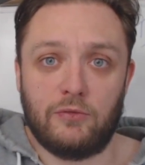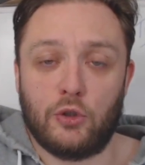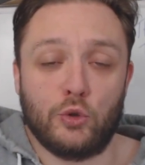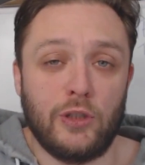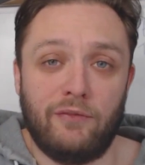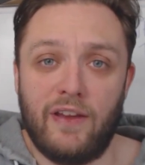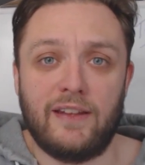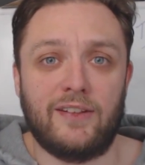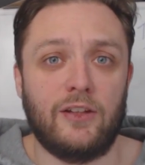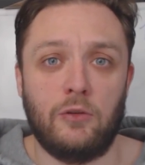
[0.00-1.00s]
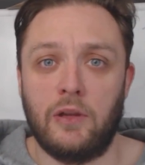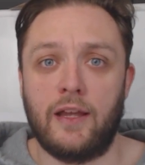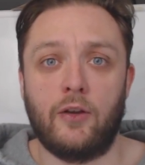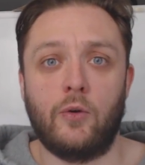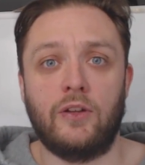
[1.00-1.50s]
social events that you
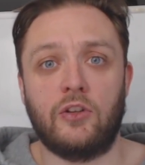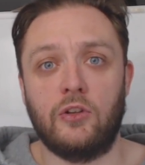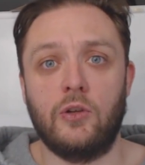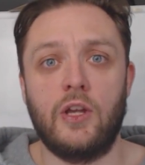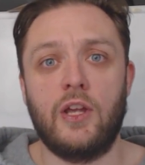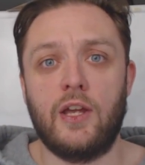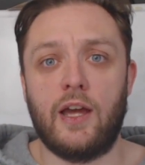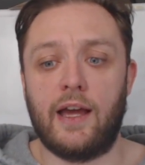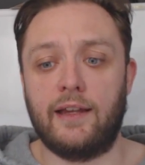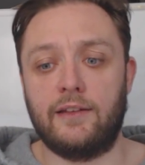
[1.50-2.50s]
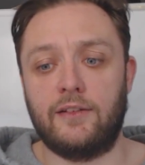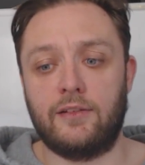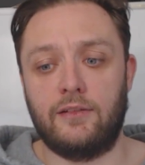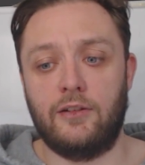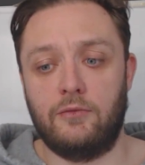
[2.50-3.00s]
like going to,
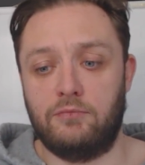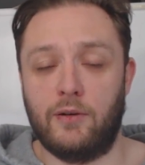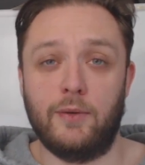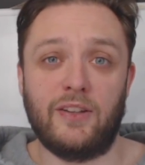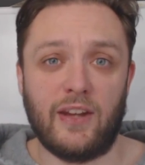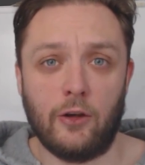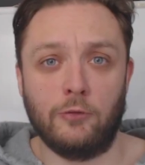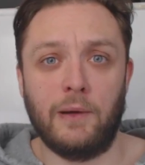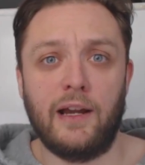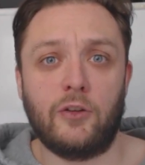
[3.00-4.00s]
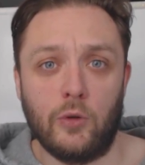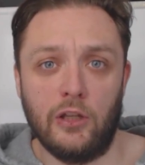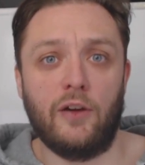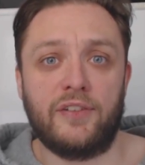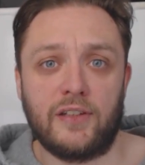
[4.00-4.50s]
and probably say goodbye to a
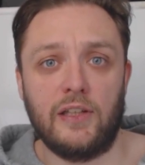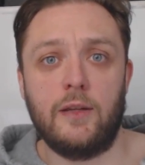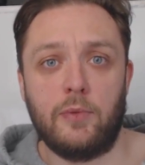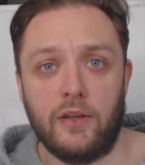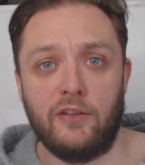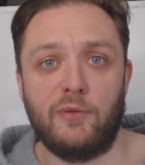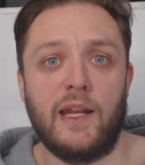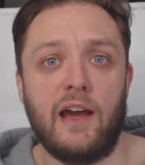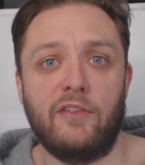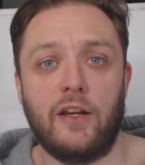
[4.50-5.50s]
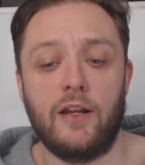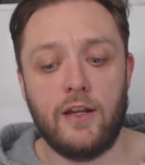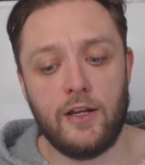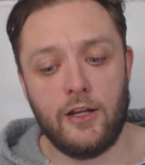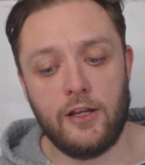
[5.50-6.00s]
lot of sleep that you've been having.
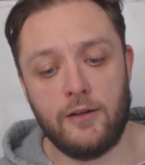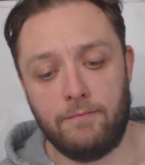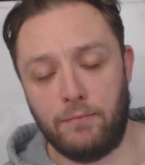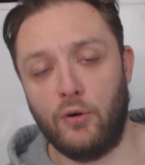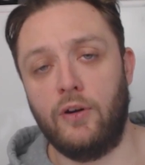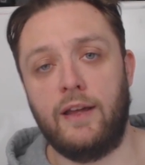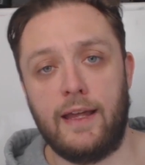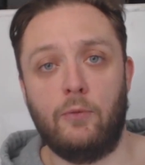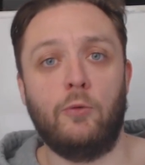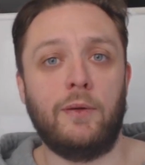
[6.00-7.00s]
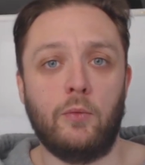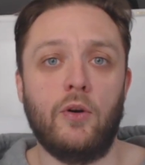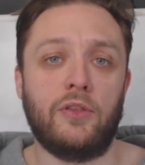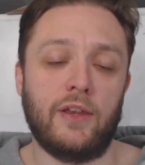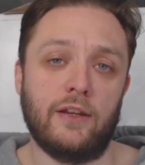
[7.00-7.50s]
But it will be
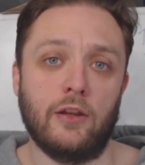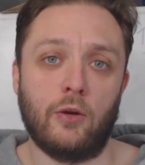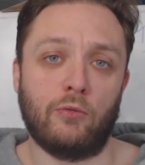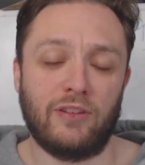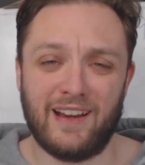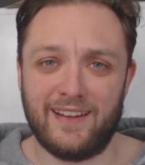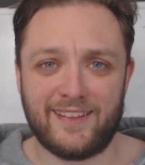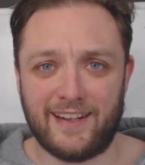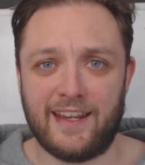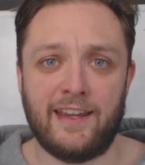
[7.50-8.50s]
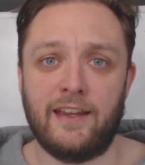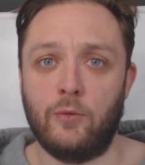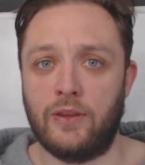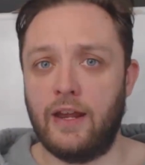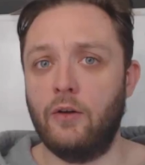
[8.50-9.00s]
worth it in the long run. That is the
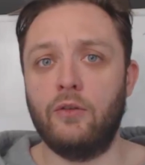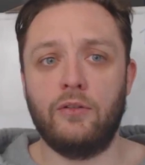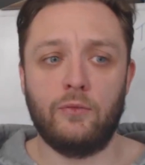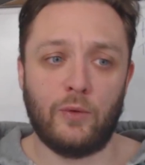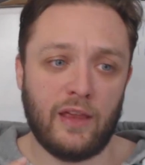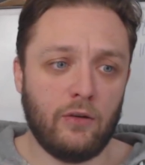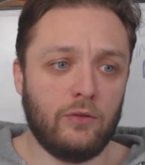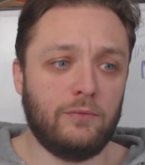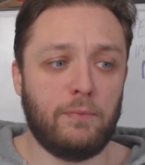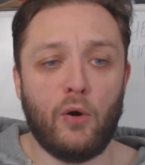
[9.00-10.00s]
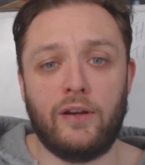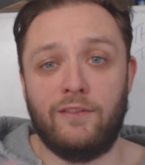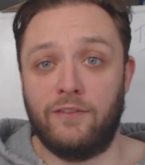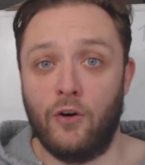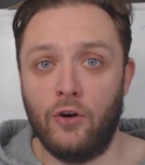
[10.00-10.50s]
key. Without
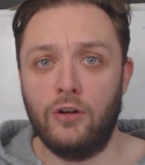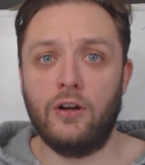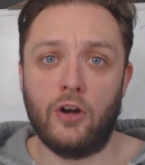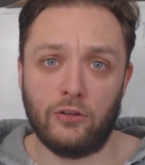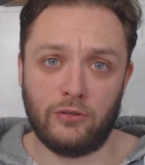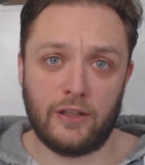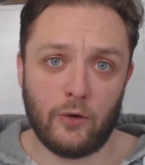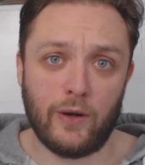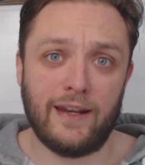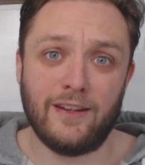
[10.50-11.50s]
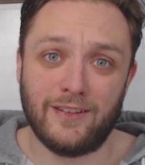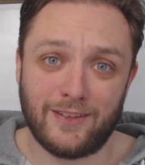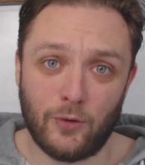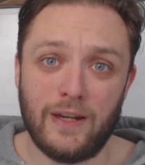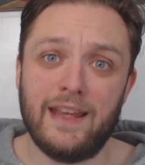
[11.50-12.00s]
point 4 on going
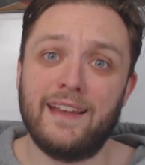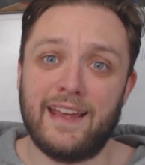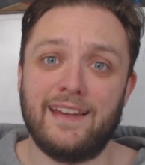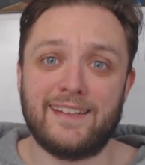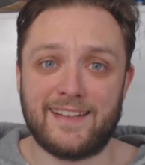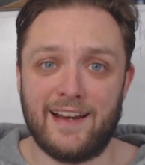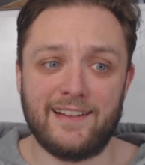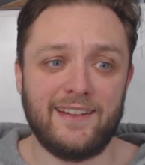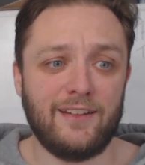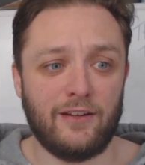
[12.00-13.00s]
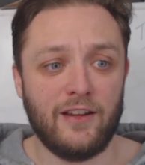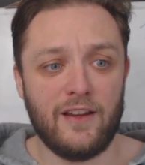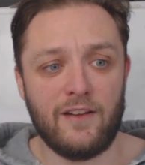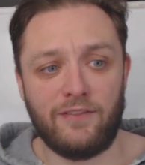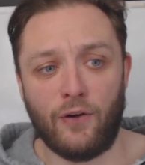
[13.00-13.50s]
and doing it and getting started and
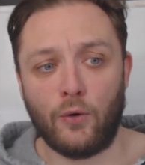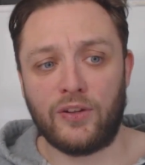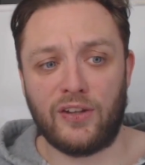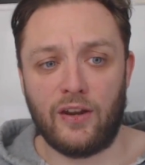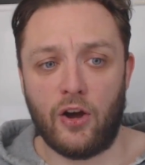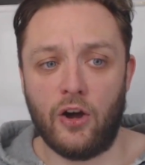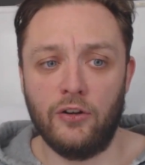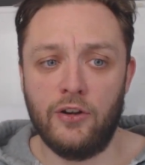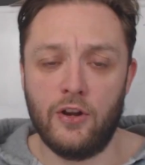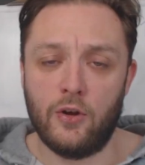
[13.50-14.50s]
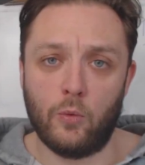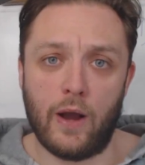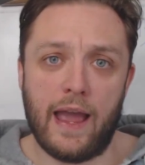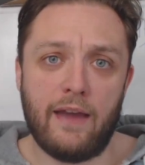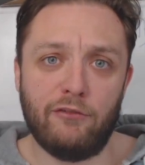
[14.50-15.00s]
focusing on
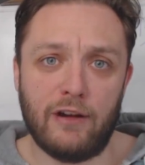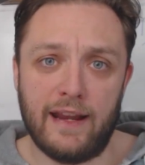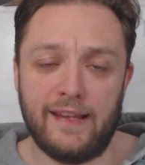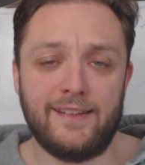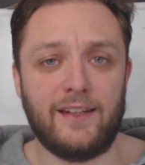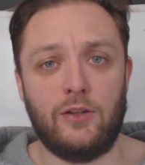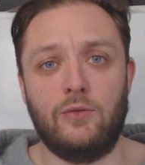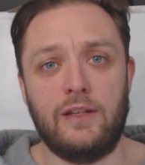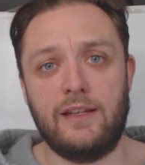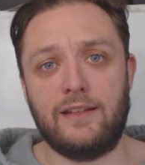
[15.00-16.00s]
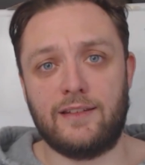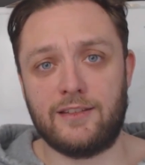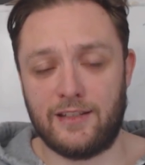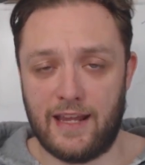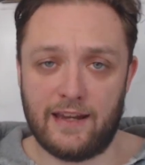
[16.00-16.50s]
whatever it is that you need
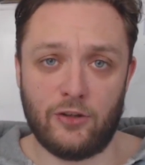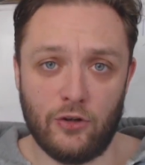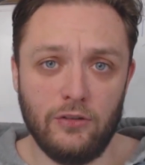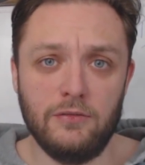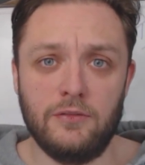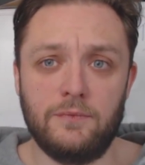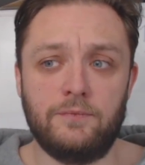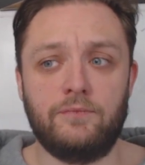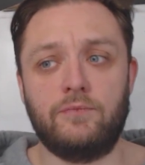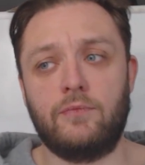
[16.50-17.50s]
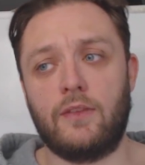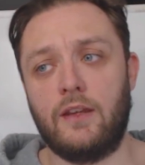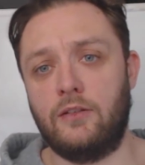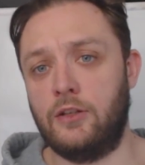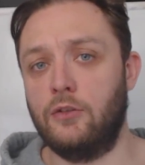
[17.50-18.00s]
to get done,
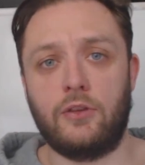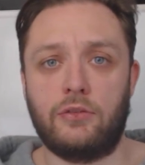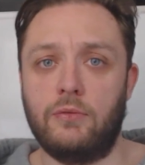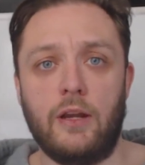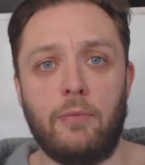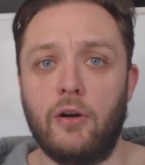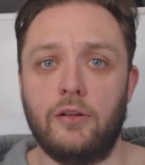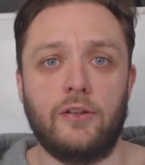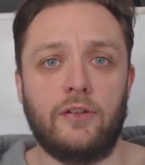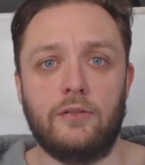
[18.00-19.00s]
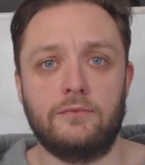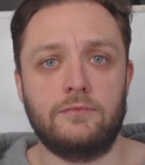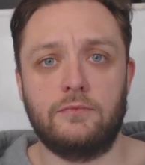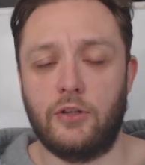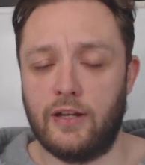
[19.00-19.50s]
the other 3 are pointless.
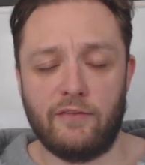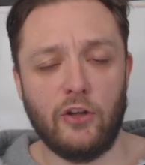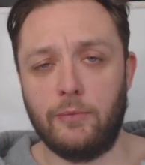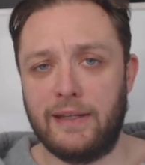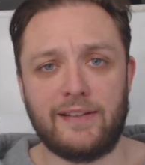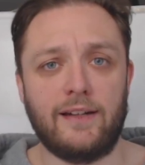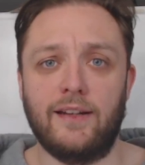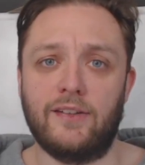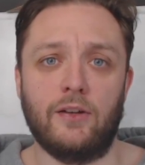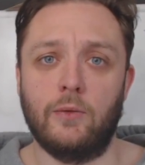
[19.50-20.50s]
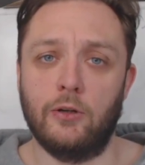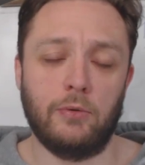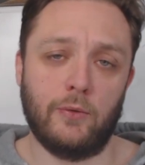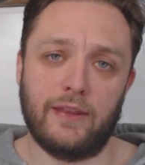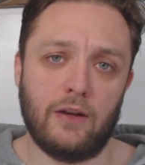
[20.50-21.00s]
You can have all the best ideas in the
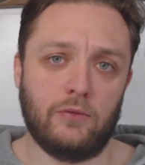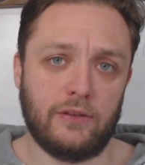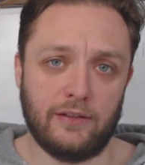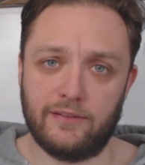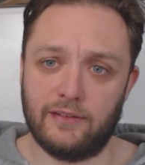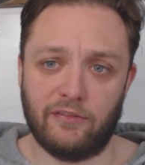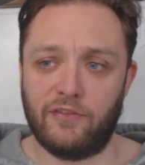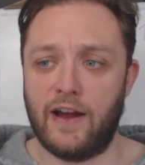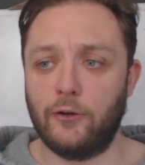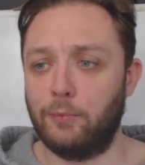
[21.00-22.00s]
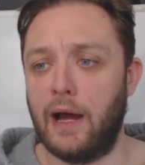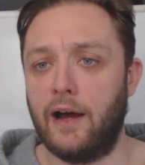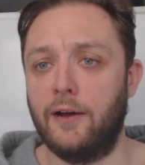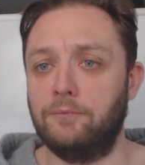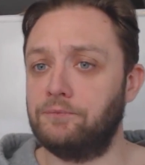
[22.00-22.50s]
world, but without the final
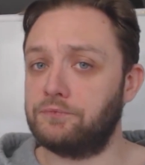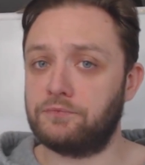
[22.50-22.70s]
part,